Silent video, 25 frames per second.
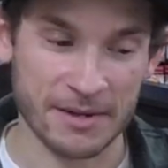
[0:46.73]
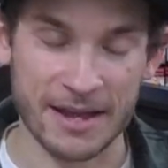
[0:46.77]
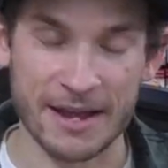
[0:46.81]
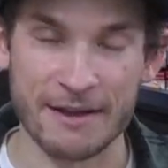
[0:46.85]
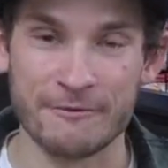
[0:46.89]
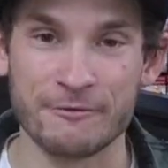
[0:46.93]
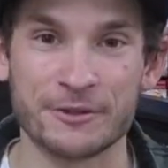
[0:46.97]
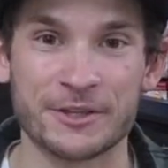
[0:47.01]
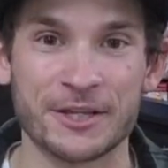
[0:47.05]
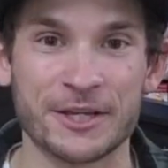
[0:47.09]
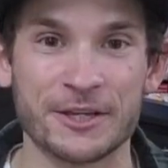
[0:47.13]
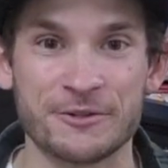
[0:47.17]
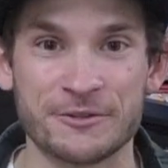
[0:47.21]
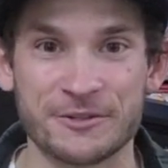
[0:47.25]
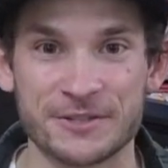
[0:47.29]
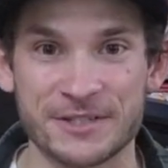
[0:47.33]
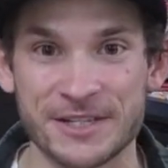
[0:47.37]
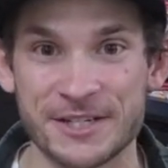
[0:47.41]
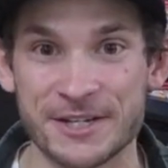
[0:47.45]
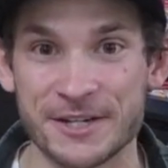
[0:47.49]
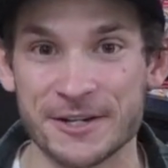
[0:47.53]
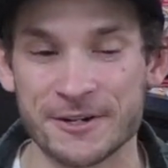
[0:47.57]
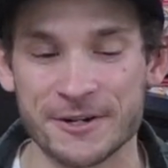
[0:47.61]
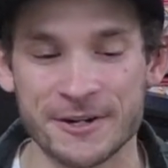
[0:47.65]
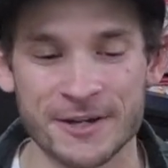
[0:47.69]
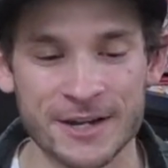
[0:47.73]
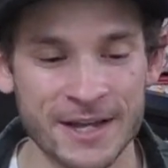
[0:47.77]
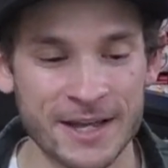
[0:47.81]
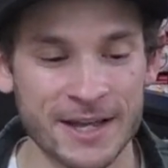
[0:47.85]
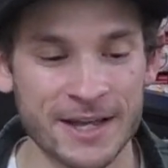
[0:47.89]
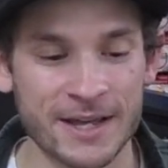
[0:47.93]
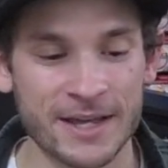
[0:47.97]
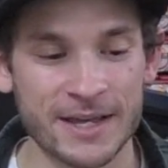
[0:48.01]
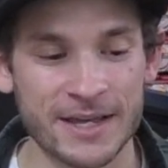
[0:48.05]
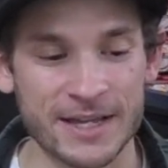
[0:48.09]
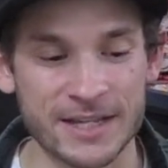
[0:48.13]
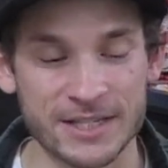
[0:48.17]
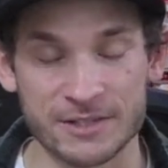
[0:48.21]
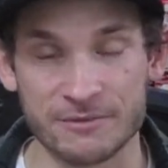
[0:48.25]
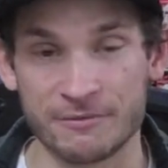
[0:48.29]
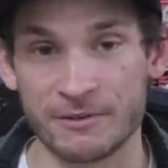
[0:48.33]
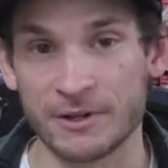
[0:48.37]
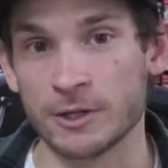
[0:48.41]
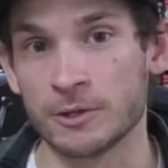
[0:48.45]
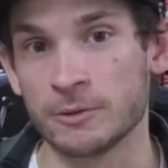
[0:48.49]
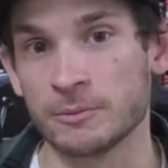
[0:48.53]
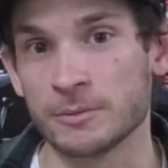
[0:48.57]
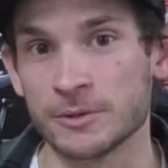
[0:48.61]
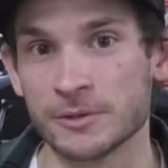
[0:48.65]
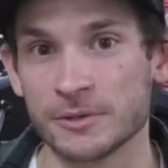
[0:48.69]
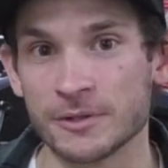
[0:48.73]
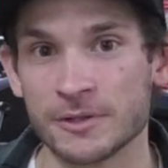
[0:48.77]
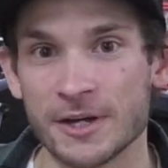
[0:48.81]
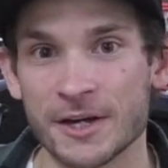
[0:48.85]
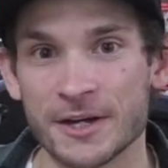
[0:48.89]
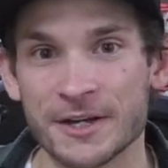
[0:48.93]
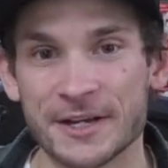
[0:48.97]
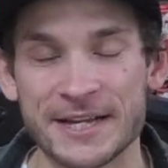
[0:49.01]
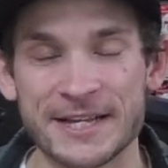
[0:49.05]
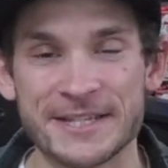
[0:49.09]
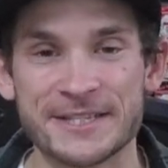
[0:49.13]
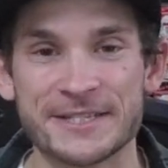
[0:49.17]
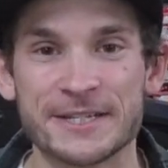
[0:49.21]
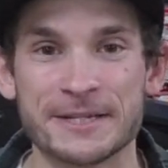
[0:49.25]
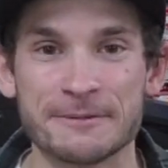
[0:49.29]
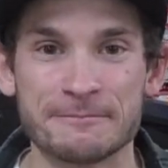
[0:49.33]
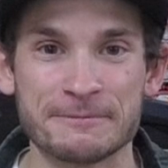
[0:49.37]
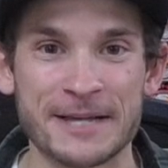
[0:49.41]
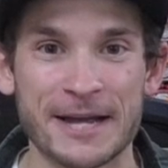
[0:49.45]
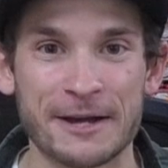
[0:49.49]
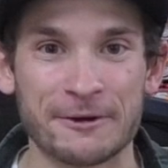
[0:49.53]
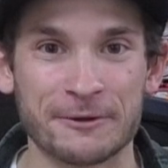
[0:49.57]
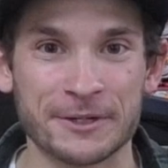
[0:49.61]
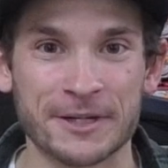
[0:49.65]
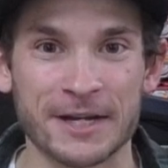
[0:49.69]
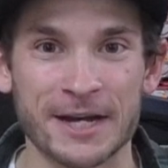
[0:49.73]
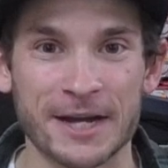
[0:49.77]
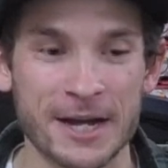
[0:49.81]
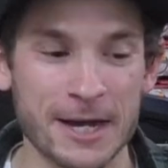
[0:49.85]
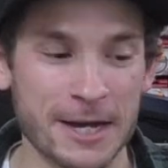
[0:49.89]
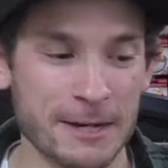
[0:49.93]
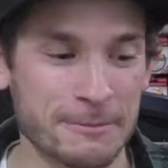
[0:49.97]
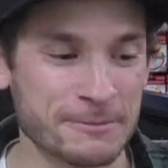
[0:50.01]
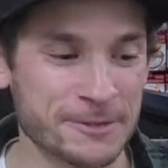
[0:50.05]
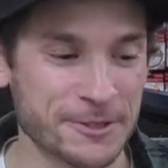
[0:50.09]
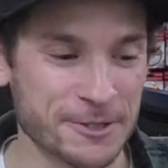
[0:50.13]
everything you see here is available on acmtackle.com.